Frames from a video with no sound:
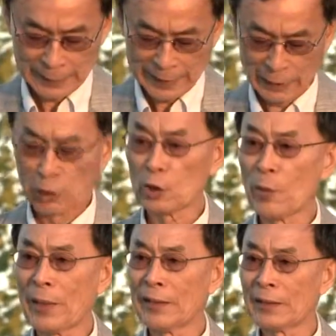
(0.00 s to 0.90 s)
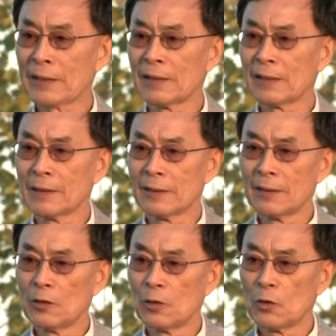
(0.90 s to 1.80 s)
and automatic
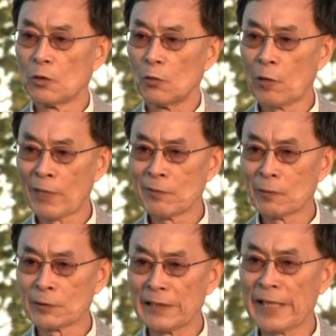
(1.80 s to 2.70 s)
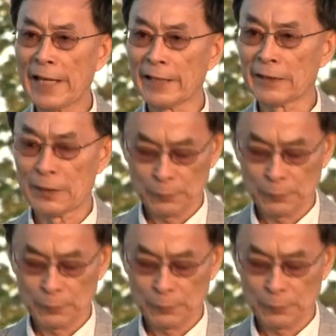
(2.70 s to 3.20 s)
rifles in hand,